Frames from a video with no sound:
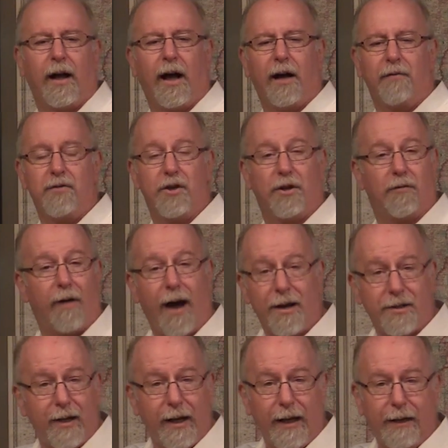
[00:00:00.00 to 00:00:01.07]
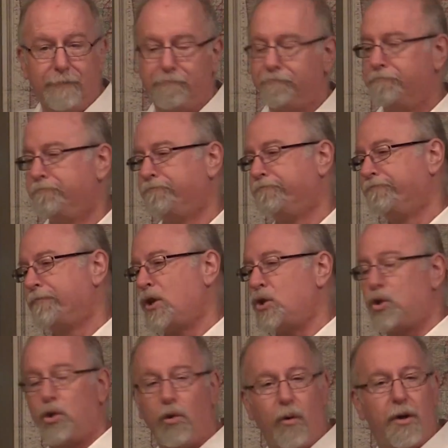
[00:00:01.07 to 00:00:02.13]
of generosity,
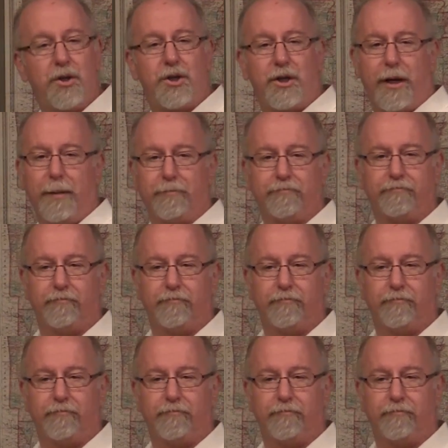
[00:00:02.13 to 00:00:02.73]
stewardship,